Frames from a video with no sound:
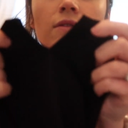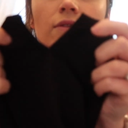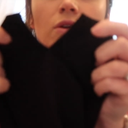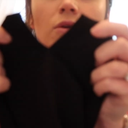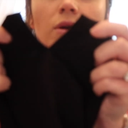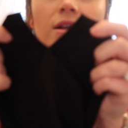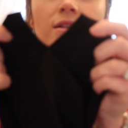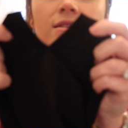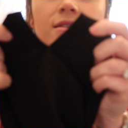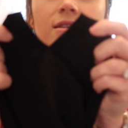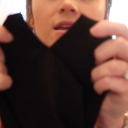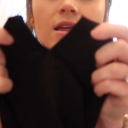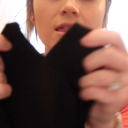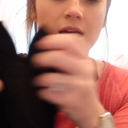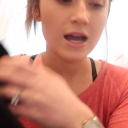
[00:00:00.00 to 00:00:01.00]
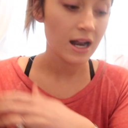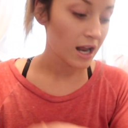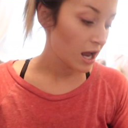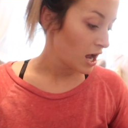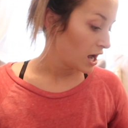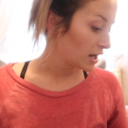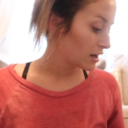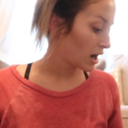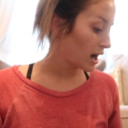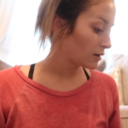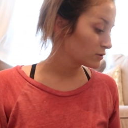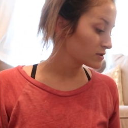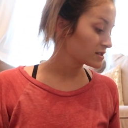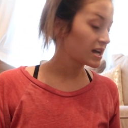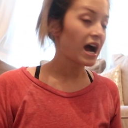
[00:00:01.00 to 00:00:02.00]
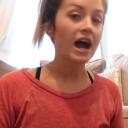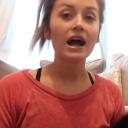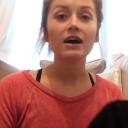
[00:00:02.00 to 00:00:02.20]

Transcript: If you can see that. Now I will say I